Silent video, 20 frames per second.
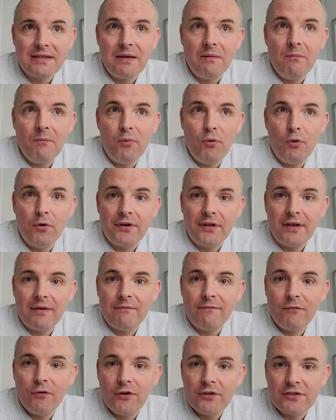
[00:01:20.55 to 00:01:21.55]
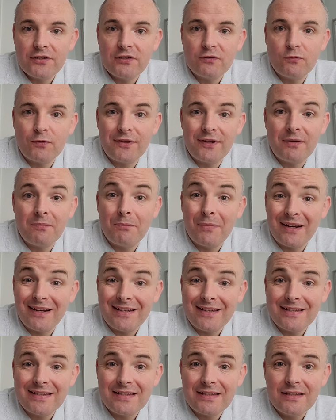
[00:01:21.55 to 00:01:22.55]
import invoices within
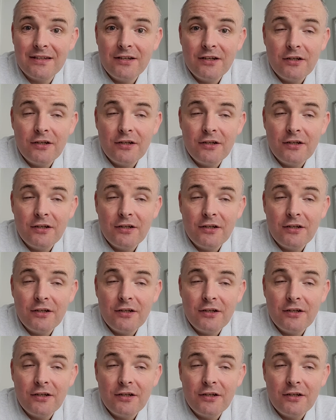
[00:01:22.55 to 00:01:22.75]
minutes